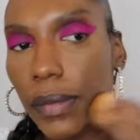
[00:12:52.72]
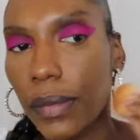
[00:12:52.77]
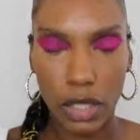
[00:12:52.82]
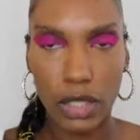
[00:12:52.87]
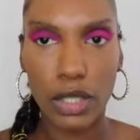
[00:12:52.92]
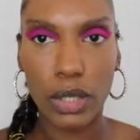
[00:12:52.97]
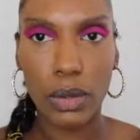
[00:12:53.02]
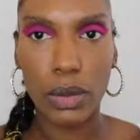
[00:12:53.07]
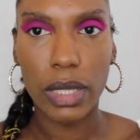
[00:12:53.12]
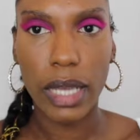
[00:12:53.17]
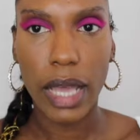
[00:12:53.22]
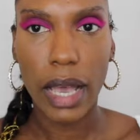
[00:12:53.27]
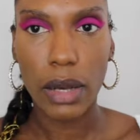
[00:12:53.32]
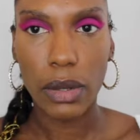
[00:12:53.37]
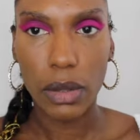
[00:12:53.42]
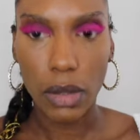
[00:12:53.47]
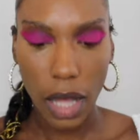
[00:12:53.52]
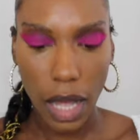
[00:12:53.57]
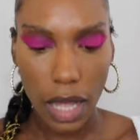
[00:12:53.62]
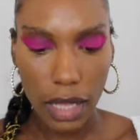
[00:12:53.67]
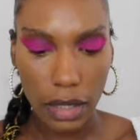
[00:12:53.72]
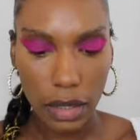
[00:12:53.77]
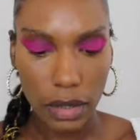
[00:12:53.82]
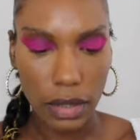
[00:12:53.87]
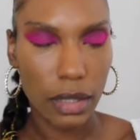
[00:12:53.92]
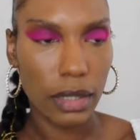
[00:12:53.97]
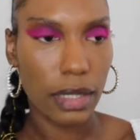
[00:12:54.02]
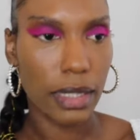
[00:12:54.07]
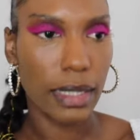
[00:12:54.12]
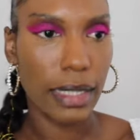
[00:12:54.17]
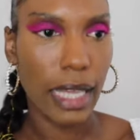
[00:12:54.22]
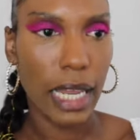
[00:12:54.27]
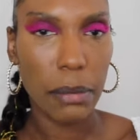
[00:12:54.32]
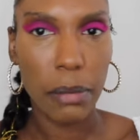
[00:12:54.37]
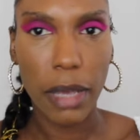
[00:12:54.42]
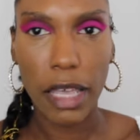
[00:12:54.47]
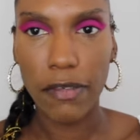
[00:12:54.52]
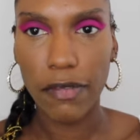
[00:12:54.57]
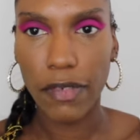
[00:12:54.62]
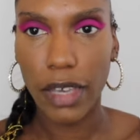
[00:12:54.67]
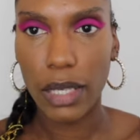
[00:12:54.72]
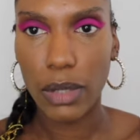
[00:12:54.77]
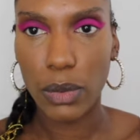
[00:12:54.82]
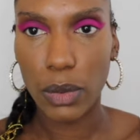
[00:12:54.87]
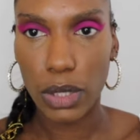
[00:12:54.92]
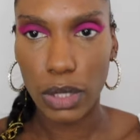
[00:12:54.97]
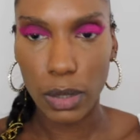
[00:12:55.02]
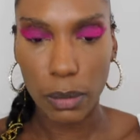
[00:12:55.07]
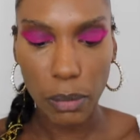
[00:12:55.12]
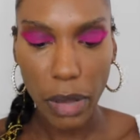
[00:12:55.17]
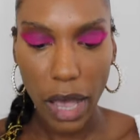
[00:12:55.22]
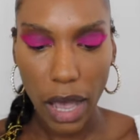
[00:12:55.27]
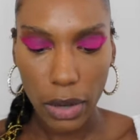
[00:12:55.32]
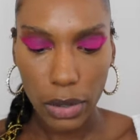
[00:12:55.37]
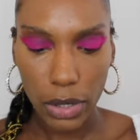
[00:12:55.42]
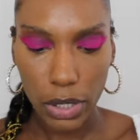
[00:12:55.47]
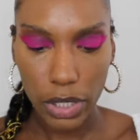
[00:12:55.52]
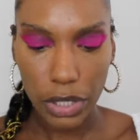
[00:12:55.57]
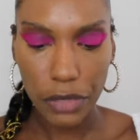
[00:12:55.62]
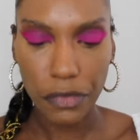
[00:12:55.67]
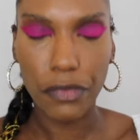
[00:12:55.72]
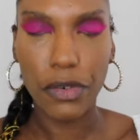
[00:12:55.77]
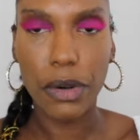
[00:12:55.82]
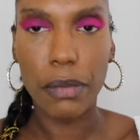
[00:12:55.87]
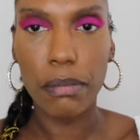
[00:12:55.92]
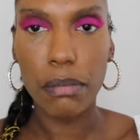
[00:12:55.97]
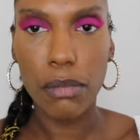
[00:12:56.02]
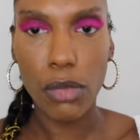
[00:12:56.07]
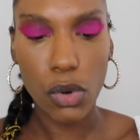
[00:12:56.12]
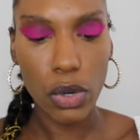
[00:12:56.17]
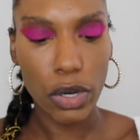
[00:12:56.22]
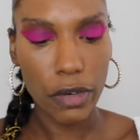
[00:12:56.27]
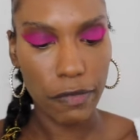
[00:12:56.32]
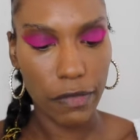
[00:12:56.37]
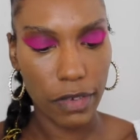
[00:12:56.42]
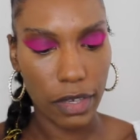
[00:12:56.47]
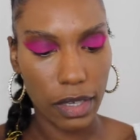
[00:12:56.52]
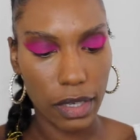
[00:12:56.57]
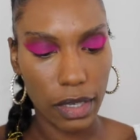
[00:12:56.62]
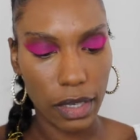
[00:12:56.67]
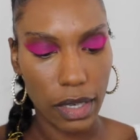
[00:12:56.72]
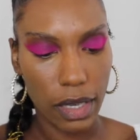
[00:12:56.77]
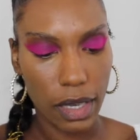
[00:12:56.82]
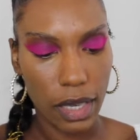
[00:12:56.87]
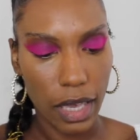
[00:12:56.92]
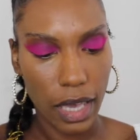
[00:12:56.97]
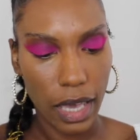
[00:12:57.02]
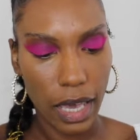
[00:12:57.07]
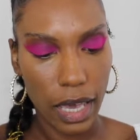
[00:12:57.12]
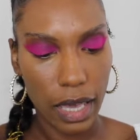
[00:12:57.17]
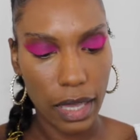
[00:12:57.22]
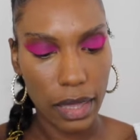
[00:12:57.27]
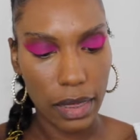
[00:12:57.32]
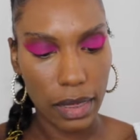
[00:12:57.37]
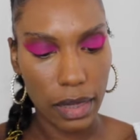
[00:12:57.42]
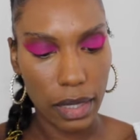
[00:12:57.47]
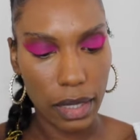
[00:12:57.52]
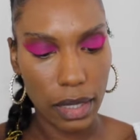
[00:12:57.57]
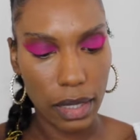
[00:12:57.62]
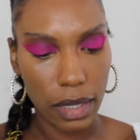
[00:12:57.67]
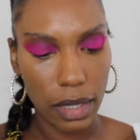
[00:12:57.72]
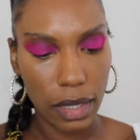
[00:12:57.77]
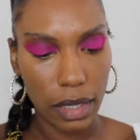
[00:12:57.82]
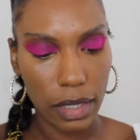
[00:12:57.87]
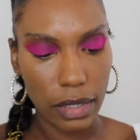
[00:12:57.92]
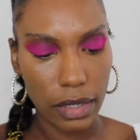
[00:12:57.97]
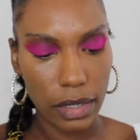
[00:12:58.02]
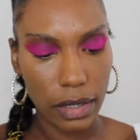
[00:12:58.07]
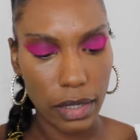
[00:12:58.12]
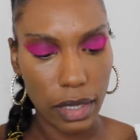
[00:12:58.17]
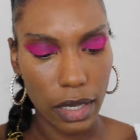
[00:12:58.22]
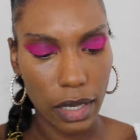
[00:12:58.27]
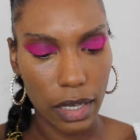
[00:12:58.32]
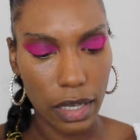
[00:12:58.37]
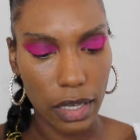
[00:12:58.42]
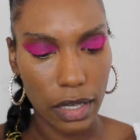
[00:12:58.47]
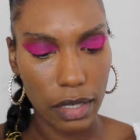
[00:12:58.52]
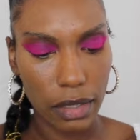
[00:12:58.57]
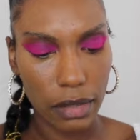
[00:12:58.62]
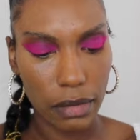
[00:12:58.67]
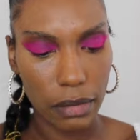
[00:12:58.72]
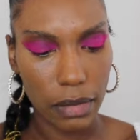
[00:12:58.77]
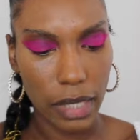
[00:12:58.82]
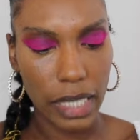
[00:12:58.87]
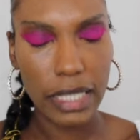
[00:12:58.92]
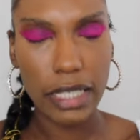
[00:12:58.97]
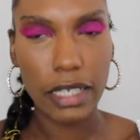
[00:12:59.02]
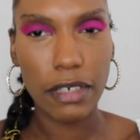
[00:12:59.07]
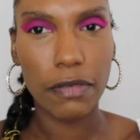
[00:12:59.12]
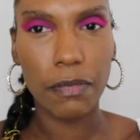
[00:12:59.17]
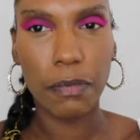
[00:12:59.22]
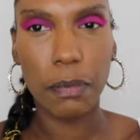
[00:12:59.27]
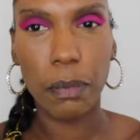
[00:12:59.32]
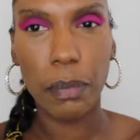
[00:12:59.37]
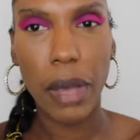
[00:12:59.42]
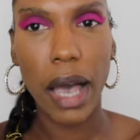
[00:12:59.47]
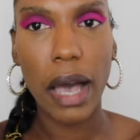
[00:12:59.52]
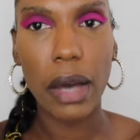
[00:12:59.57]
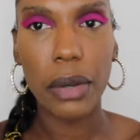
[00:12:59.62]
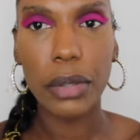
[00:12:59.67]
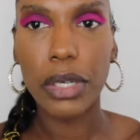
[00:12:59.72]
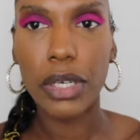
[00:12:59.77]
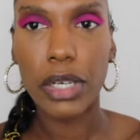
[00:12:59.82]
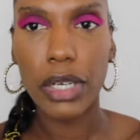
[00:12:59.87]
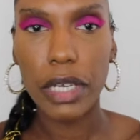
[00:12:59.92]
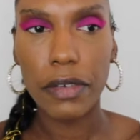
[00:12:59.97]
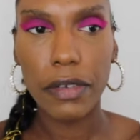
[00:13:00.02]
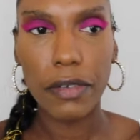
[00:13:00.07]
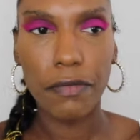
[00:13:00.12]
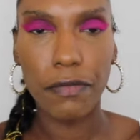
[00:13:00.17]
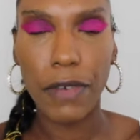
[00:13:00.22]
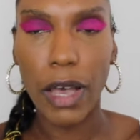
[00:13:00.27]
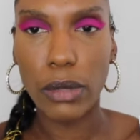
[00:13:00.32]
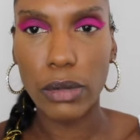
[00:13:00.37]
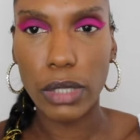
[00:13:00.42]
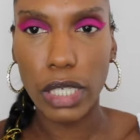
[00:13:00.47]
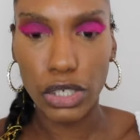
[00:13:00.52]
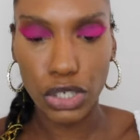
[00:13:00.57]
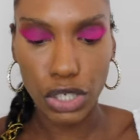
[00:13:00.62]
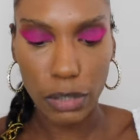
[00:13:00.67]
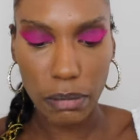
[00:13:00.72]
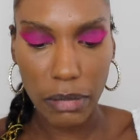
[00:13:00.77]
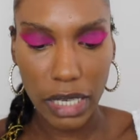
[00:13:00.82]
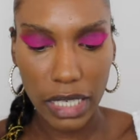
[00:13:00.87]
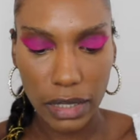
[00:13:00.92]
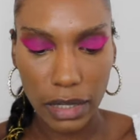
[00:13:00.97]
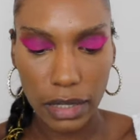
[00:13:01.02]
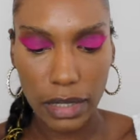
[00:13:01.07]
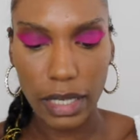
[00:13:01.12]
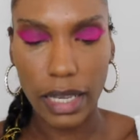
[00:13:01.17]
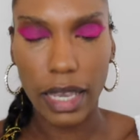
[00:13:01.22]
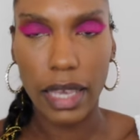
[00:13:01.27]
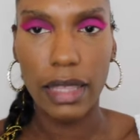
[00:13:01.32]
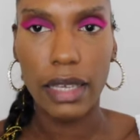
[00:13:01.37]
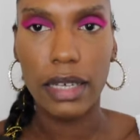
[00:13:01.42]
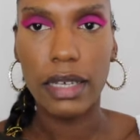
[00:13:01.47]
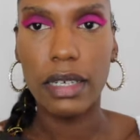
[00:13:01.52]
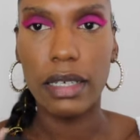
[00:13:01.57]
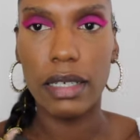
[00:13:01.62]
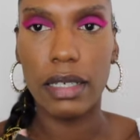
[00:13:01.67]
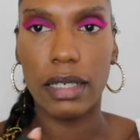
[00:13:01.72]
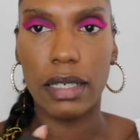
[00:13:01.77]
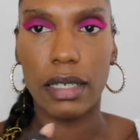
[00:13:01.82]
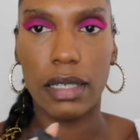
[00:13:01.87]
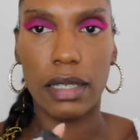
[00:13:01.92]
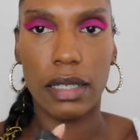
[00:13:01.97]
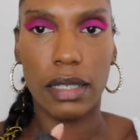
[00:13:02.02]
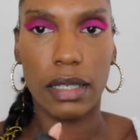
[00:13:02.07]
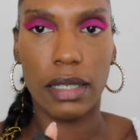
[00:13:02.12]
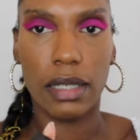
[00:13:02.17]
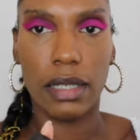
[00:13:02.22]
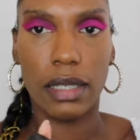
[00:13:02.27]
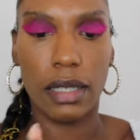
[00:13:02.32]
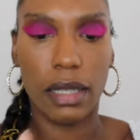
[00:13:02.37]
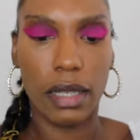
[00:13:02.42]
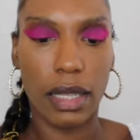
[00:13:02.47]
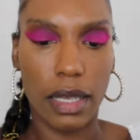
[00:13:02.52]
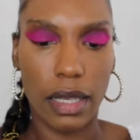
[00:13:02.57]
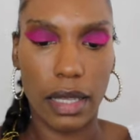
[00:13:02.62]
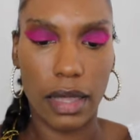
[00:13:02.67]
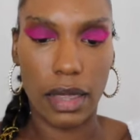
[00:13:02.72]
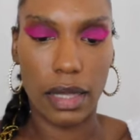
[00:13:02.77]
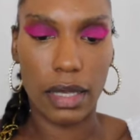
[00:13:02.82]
So now I'll set my face with some powder from Morphe, and it's a powder foundation mixed together like